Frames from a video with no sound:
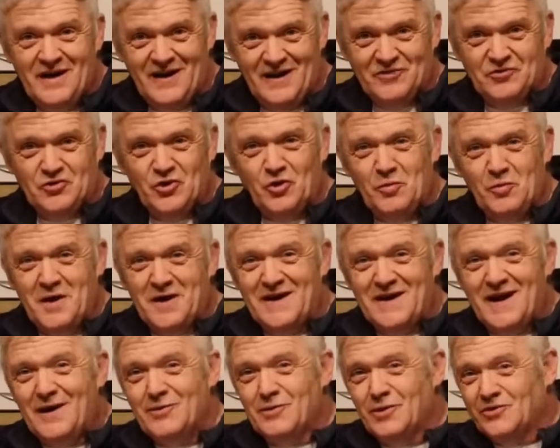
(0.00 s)
It took me
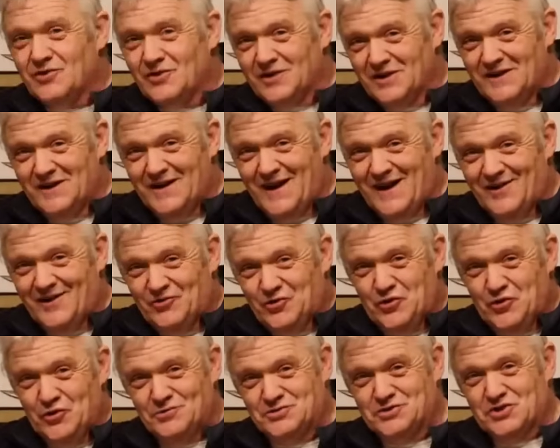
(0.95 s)
an hour to learn how
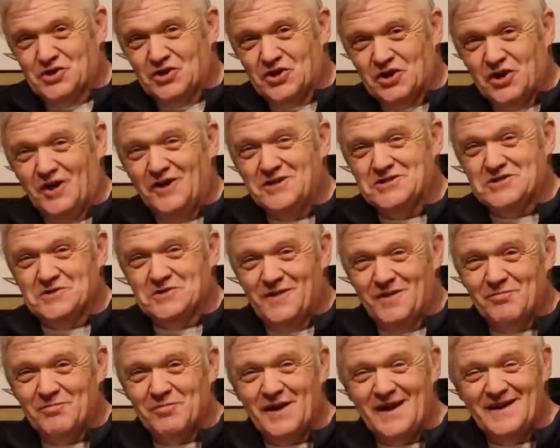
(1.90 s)
to use the cursor
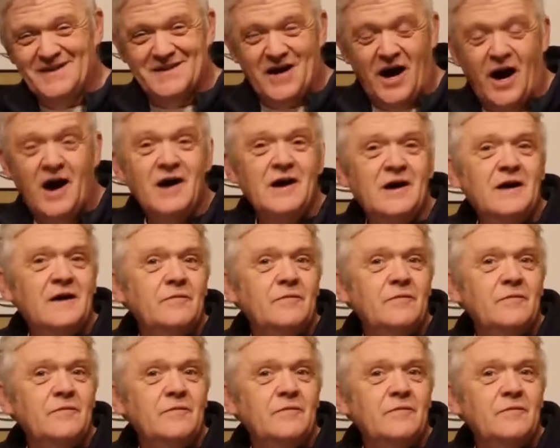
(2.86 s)
in Blender.